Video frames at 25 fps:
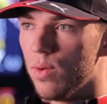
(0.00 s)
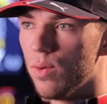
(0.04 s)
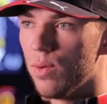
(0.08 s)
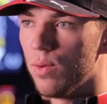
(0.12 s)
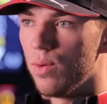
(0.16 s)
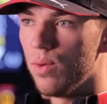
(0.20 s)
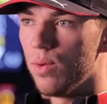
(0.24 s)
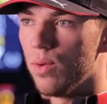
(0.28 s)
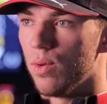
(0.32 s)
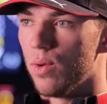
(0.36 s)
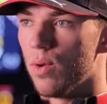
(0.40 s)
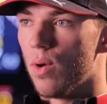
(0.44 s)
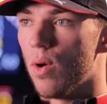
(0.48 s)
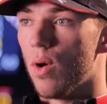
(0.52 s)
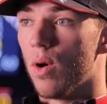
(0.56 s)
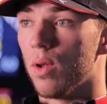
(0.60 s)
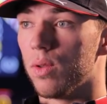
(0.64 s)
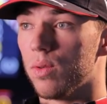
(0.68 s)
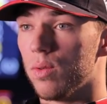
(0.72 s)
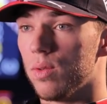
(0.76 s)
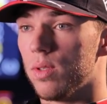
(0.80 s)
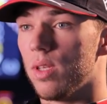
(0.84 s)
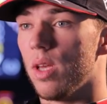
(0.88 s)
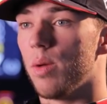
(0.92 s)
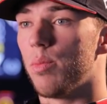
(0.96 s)
you know how
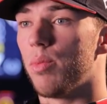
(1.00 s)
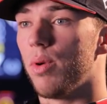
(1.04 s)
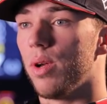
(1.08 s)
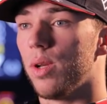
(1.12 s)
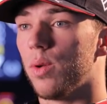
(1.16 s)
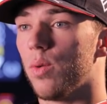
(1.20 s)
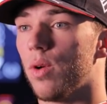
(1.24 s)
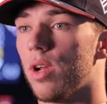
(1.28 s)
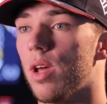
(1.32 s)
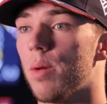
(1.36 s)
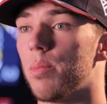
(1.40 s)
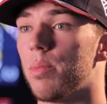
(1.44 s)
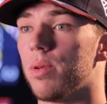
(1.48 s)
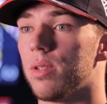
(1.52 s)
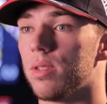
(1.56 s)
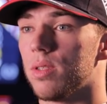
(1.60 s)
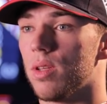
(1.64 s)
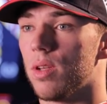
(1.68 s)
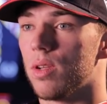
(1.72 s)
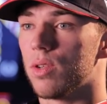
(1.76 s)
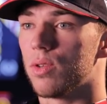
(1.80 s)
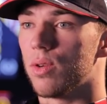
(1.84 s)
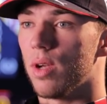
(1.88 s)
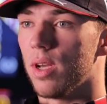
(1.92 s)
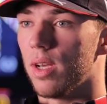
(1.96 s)
to separate what happens
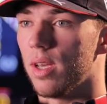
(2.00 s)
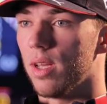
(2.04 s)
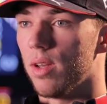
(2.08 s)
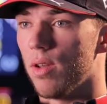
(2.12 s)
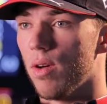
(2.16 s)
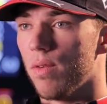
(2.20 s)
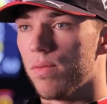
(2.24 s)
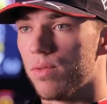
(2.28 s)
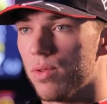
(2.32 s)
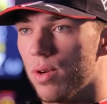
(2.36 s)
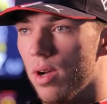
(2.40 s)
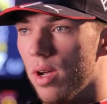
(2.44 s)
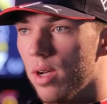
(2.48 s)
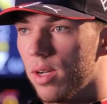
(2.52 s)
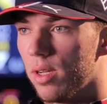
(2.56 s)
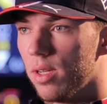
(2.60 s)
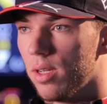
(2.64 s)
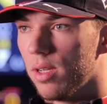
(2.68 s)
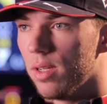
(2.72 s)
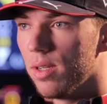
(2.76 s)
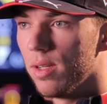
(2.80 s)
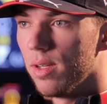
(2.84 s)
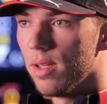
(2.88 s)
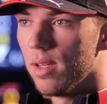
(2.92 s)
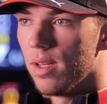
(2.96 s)
on track and off track,
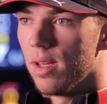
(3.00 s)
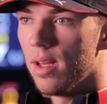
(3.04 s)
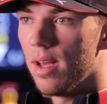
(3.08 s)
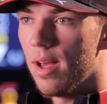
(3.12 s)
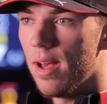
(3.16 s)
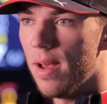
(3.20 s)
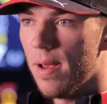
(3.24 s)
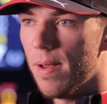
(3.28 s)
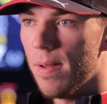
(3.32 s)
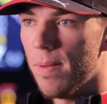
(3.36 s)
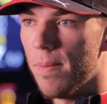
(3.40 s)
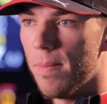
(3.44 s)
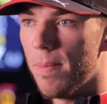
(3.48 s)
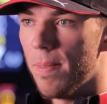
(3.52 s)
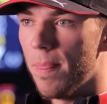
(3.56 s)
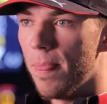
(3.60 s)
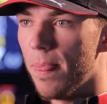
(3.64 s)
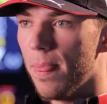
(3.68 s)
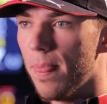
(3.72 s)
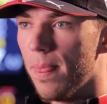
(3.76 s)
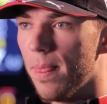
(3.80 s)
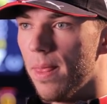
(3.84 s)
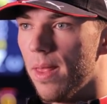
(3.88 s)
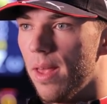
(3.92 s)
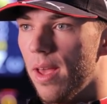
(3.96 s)

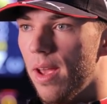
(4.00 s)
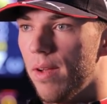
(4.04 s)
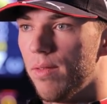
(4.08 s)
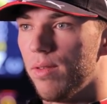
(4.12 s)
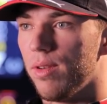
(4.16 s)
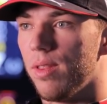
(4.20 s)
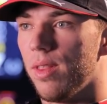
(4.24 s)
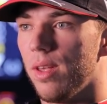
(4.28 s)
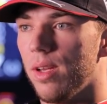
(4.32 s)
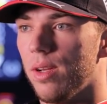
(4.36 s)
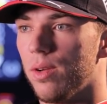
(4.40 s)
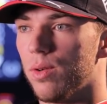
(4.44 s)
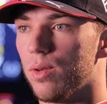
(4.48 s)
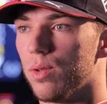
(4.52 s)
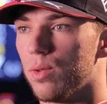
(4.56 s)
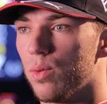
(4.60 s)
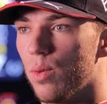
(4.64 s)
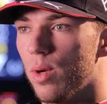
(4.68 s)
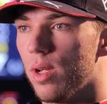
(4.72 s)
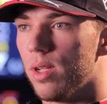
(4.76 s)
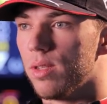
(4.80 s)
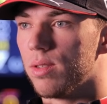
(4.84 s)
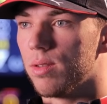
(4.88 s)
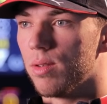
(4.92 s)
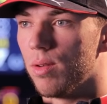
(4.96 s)
everything goes
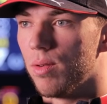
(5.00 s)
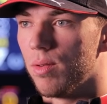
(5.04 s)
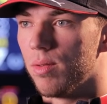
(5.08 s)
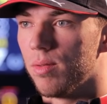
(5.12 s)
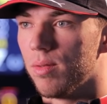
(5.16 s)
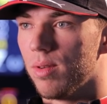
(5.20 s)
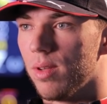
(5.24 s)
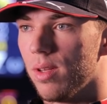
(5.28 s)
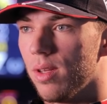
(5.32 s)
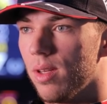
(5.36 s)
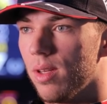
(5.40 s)
well. So